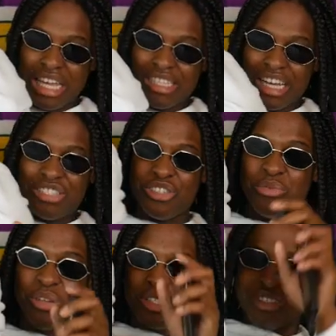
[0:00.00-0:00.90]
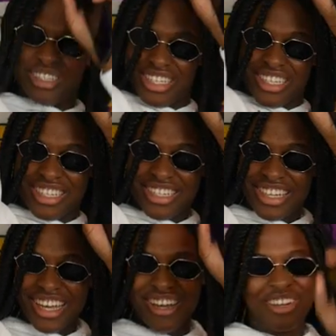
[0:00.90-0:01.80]
eye tattoo on your,
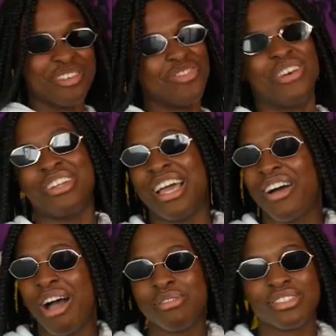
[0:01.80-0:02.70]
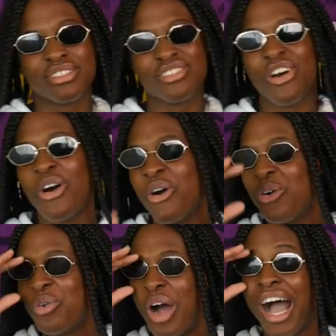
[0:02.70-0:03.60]
oh, come on now. I was
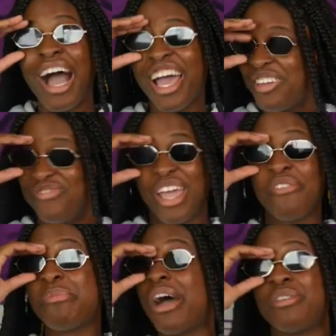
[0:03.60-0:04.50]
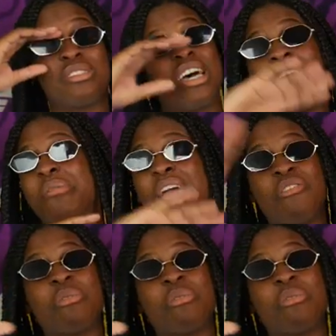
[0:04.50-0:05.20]
so hyped. Everybody was hyped.